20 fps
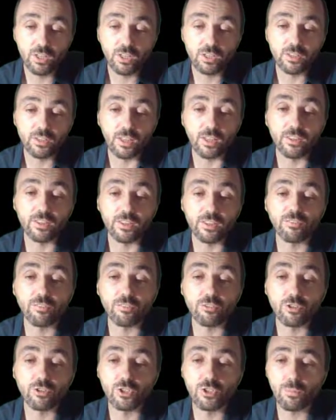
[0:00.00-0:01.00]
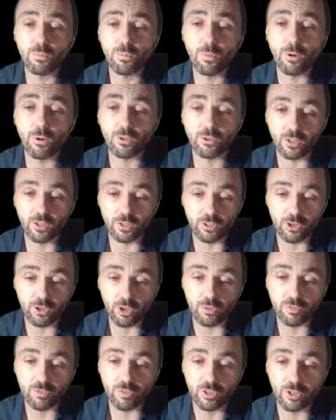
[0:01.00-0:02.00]
that have a support and
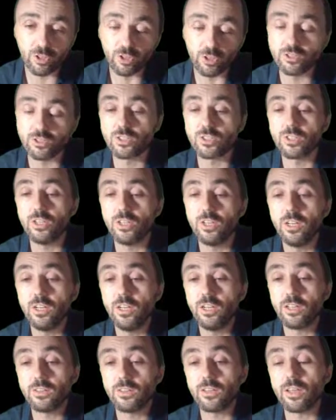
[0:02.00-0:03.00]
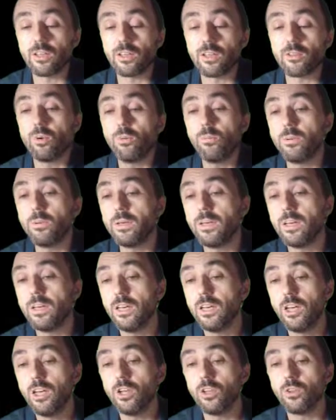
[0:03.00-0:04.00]
confidence that will be
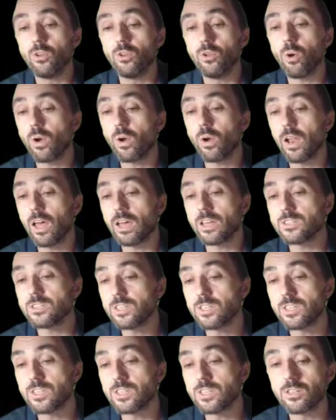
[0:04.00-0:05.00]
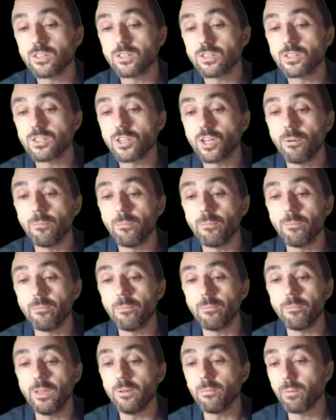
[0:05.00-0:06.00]
no less than some
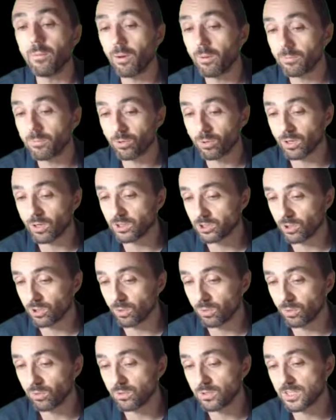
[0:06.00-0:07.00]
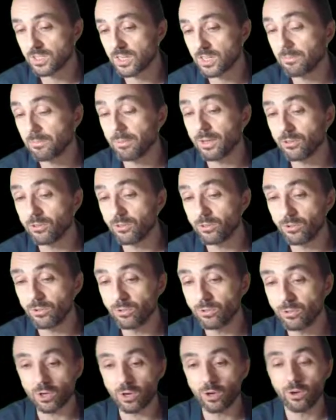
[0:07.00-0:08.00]
minimum threshold set by the
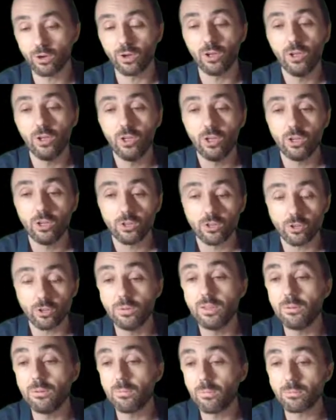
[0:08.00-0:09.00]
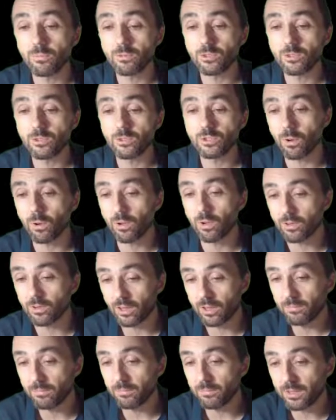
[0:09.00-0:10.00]
user, the minimum support
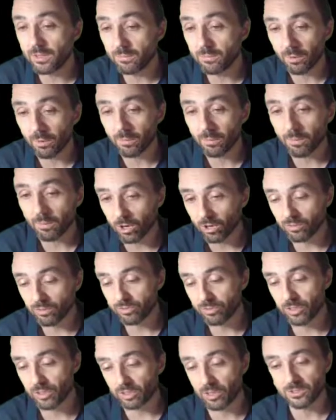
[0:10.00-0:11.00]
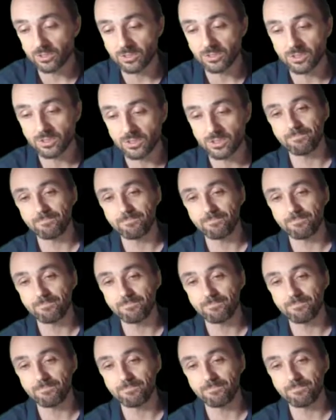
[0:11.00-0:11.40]
and minimum confidence.